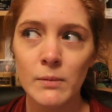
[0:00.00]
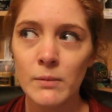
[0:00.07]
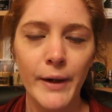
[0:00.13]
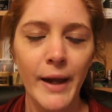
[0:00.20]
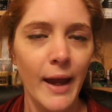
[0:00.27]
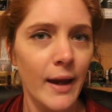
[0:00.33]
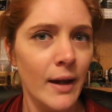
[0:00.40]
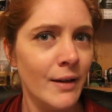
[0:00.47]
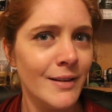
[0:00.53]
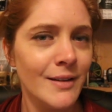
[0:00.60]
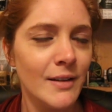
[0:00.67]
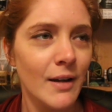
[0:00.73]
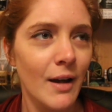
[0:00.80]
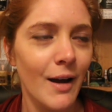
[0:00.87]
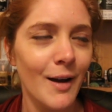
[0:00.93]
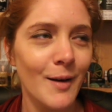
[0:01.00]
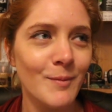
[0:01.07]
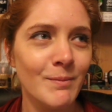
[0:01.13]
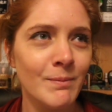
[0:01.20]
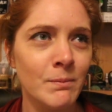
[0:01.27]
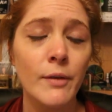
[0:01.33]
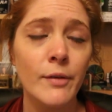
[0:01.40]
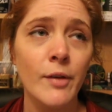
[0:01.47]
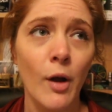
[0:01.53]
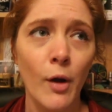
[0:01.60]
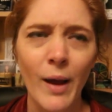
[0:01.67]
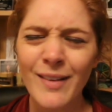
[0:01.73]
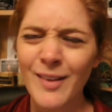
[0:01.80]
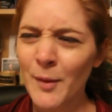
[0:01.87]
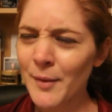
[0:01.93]
Okay, so
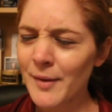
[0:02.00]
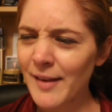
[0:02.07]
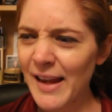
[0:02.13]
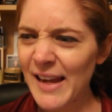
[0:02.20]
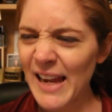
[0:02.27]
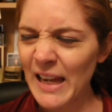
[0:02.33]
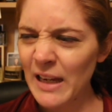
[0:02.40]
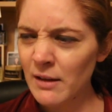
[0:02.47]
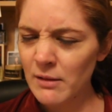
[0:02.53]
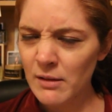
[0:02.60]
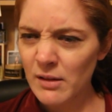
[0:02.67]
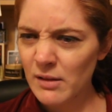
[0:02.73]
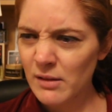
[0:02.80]
as I was saying,